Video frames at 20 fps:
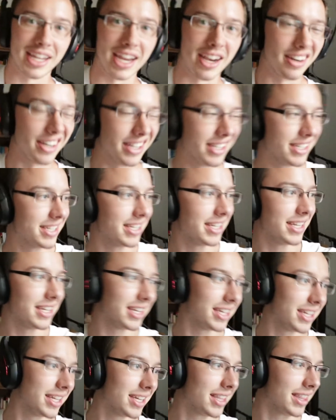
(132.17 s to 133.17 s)

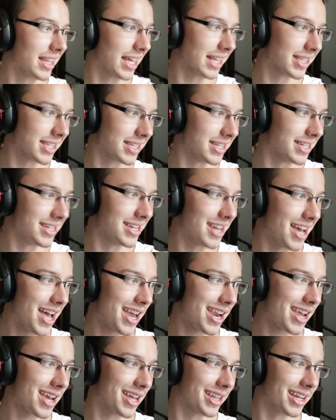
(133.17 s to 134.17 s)
guarantee that's
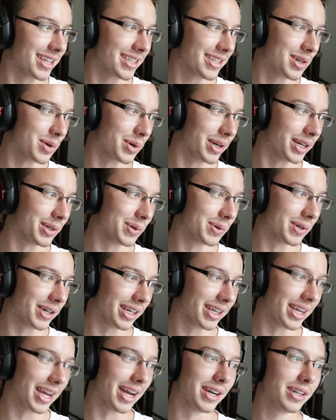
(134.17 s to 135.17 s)
not how that's going to
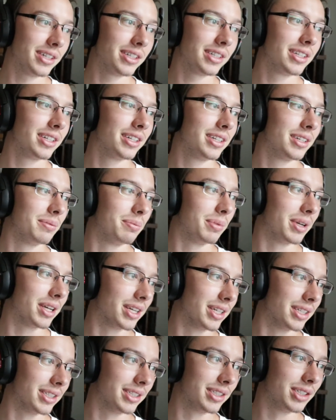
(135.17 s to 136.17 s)
work out,
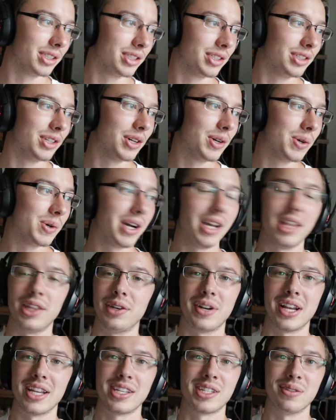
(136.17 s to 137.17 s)
because there's no way the
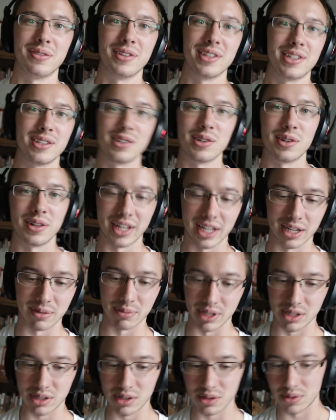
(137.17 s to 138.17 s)
rest of this is only going to
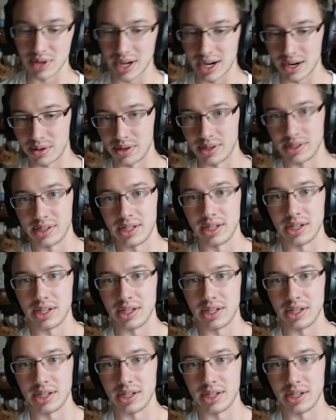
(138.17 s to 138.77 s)
be 2 hours